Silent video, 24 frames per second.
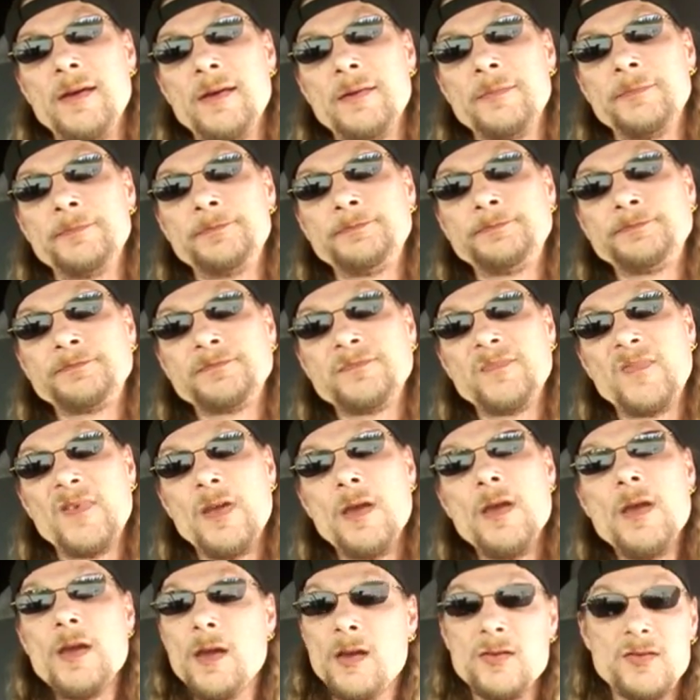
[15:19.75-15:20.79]
And
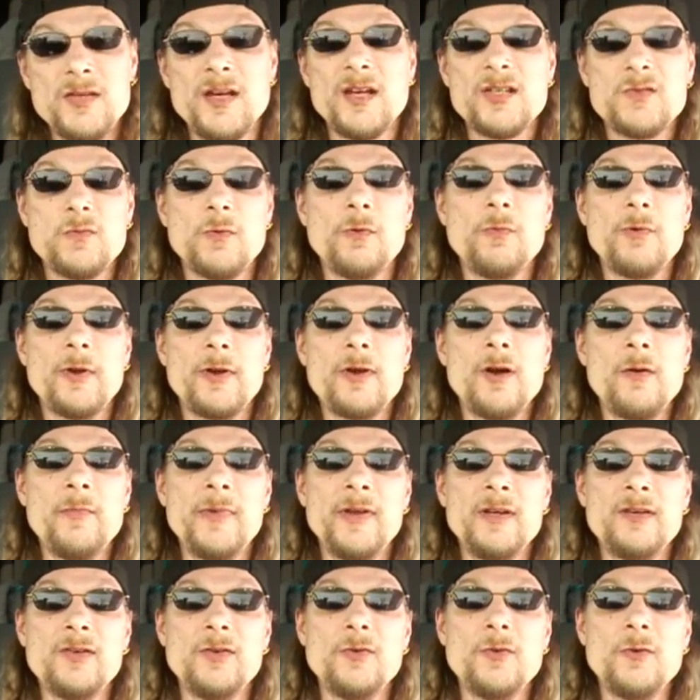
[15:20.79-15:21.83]
because that's what we're
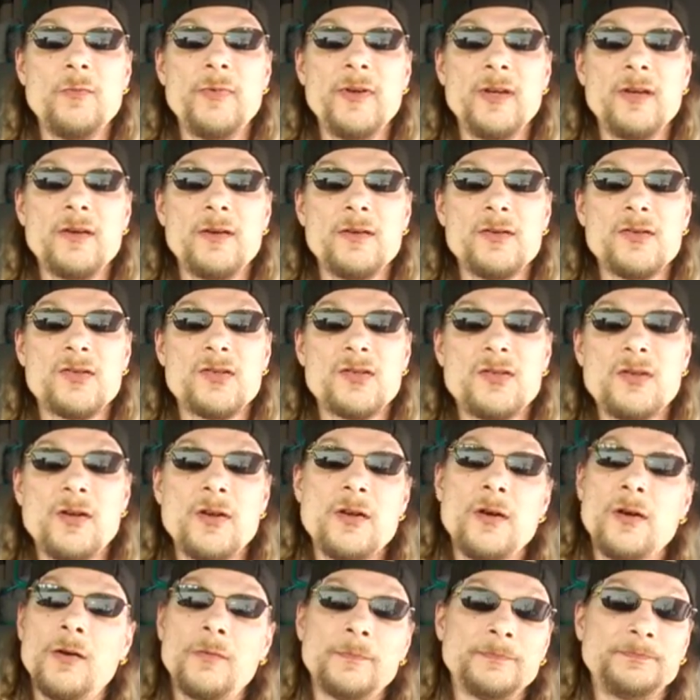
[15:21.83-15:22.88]
coming to, because, you
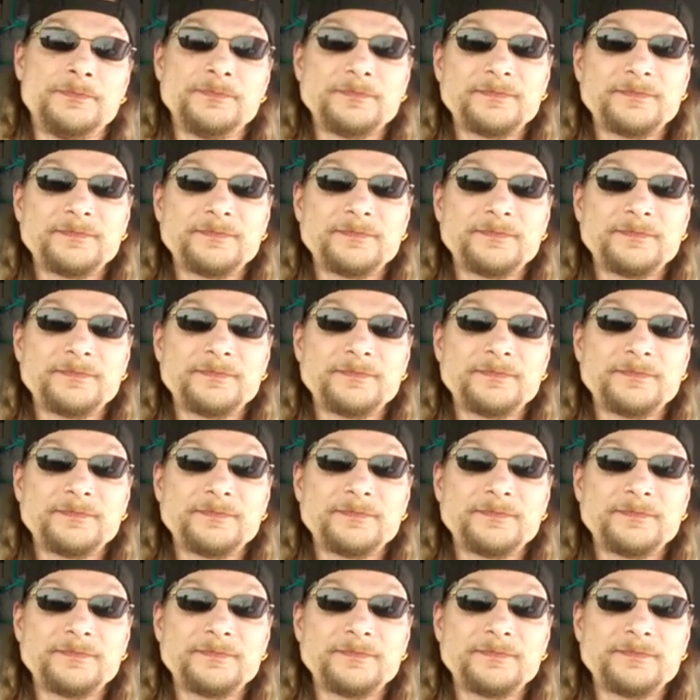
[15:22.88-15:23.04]
know,